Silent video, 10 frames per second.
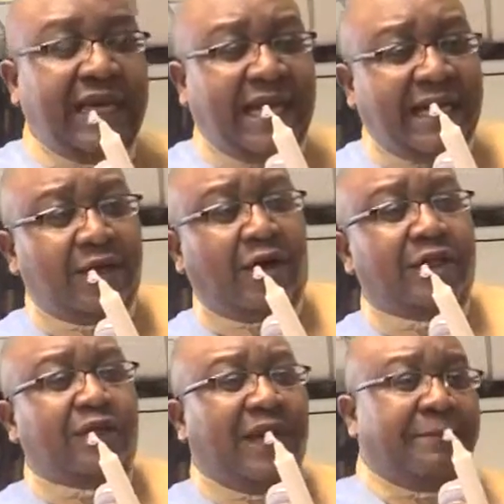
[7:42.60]
And
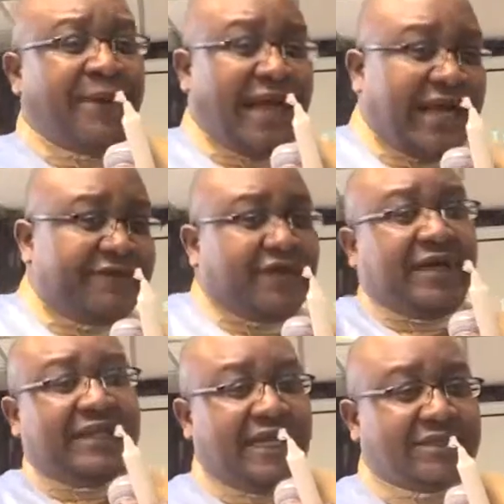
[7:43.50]
on the way back, after
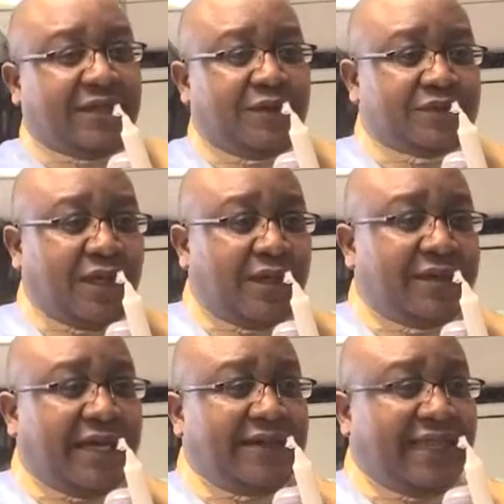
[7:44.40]
Elijah was
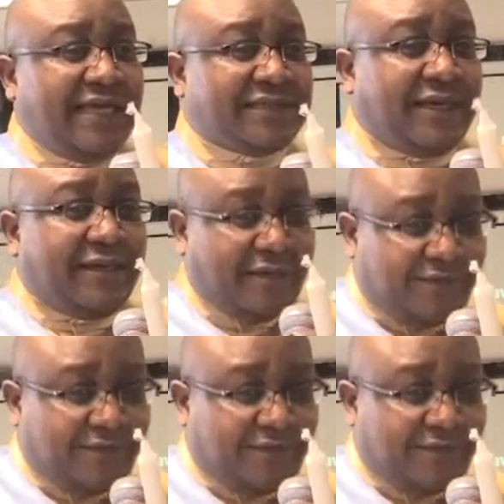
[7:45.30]
gone, now Elijah,